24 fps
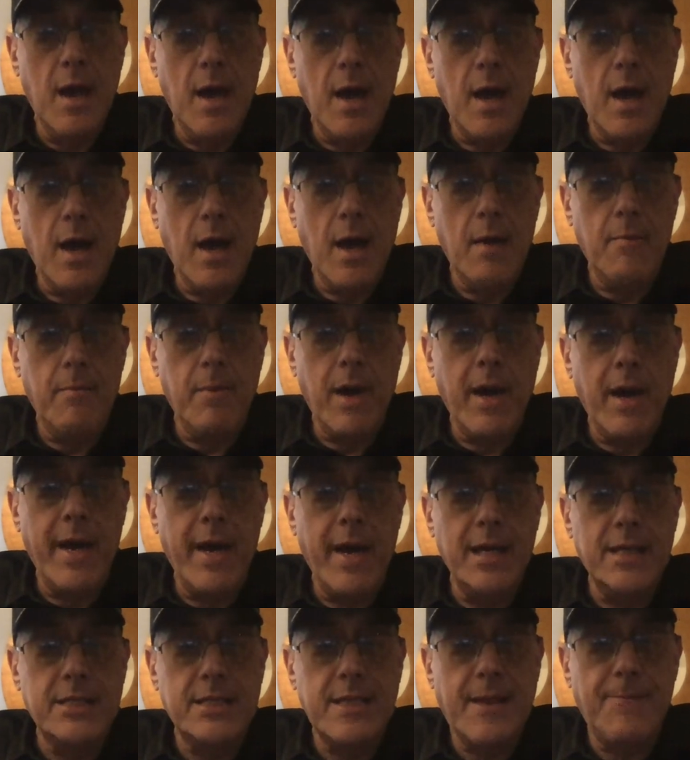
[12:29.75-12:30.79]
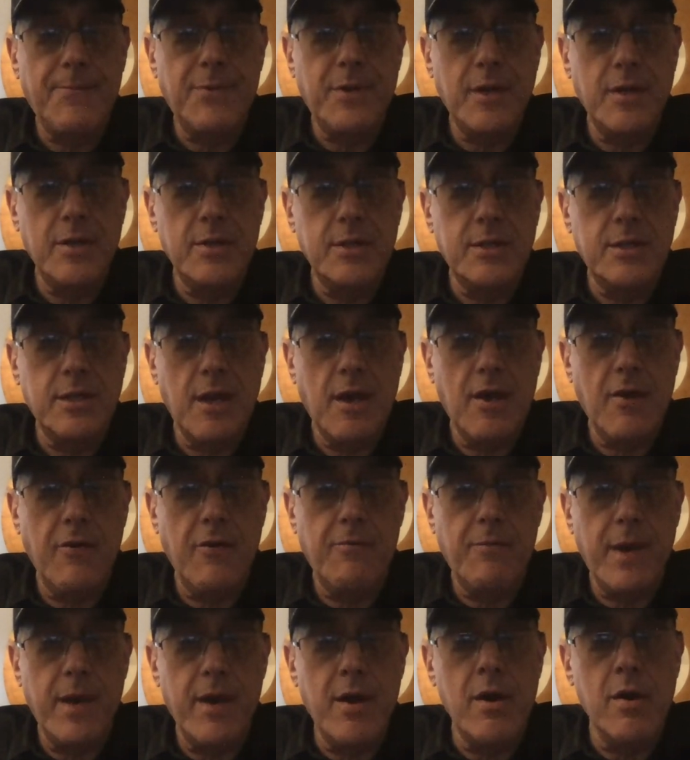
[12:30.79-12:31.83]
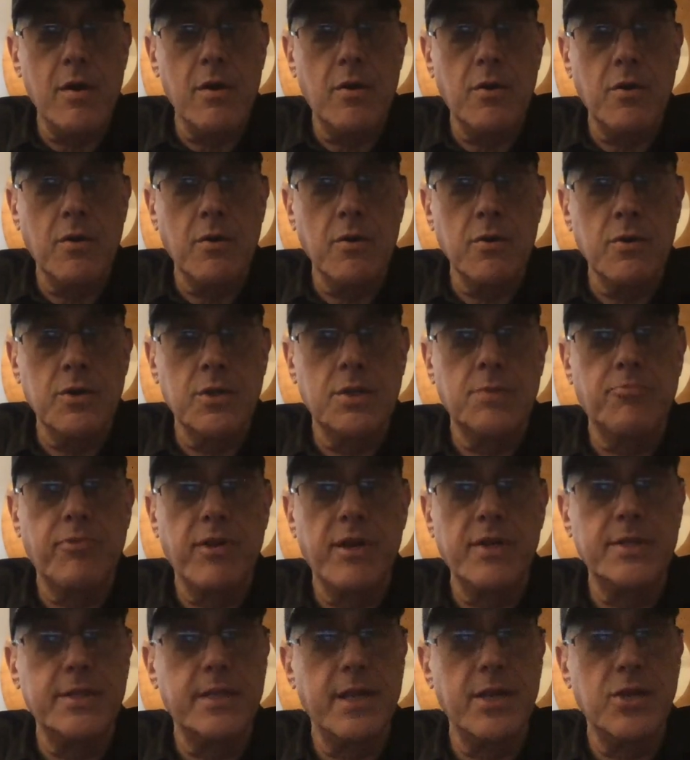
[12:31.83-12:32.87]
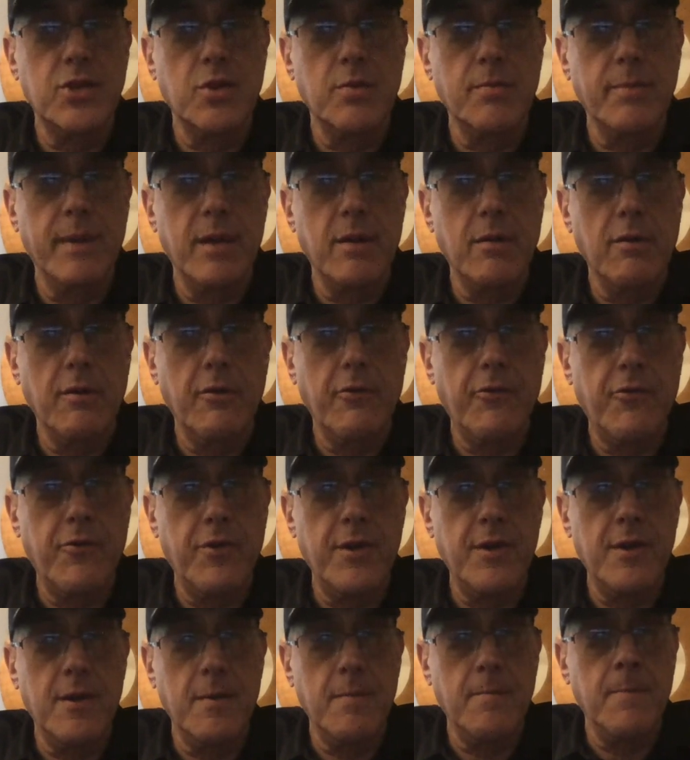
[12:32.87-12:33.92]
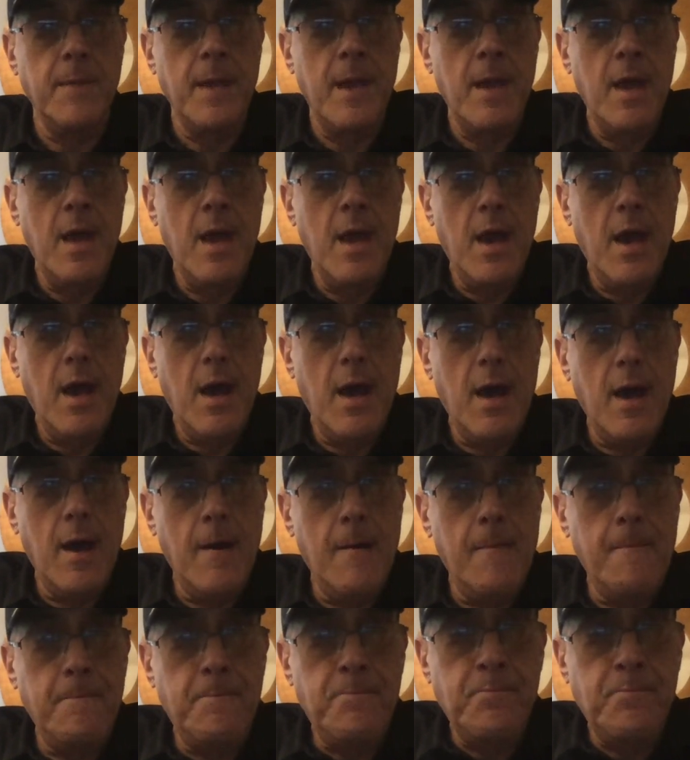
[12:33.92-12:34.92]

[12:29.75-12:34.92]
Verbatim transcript: uh, my acceptance of my uncle's Presidential Medal of Freedom. Um,